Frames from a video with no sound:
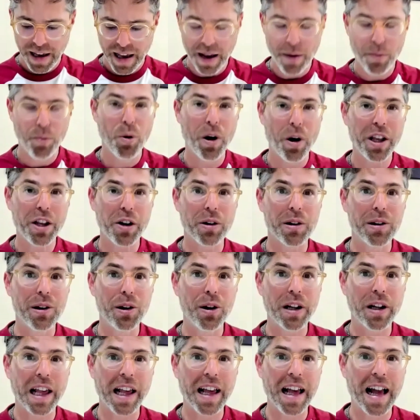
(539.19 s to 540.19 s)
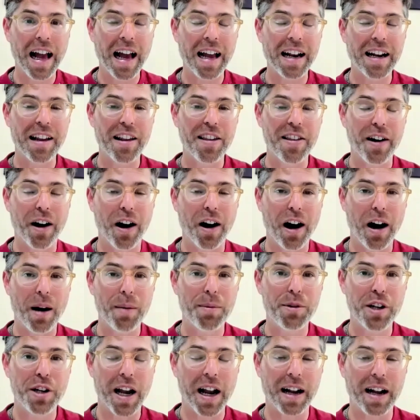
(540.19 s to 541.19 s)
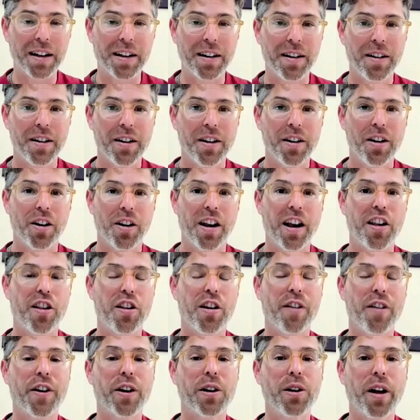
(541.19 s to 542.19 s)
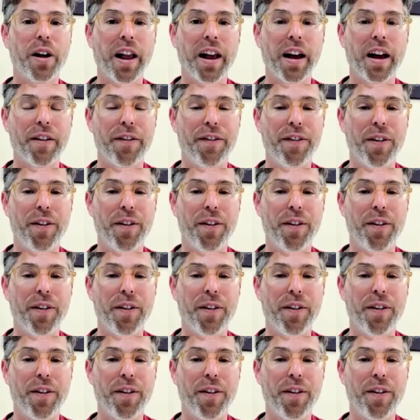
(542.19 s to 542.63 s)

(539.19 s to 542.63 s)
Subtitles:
And what you're looking at is the object. Okay, so if you're looking at a